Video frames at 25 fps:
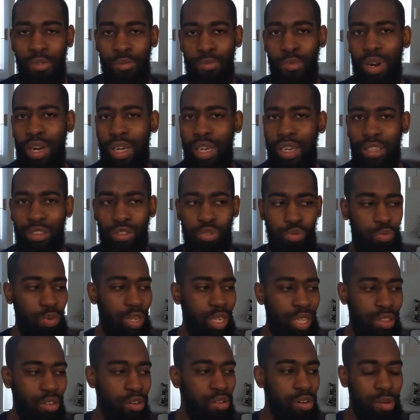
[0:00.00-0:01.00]
running a
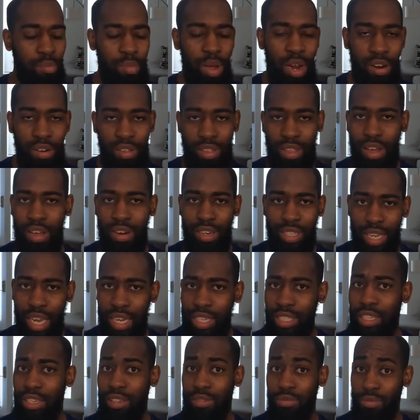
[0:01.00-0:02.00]
3:30 marathon is
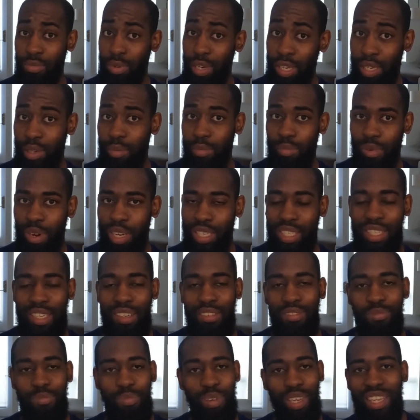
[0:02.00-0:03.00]
actually really
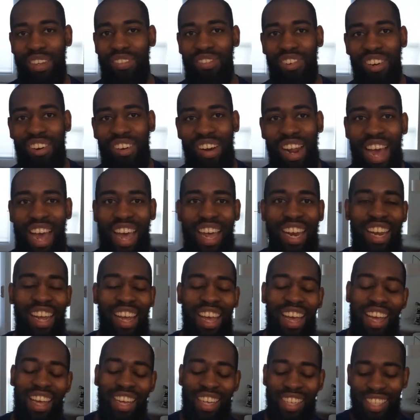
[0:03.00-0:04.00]
impressive, believe it or not.
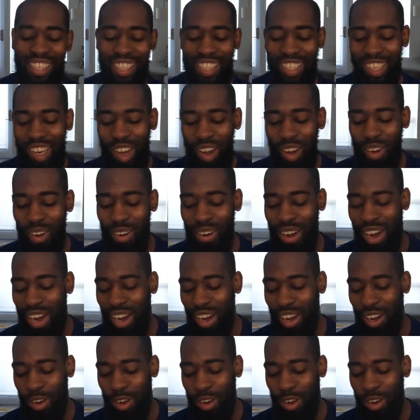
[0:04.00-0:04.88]
So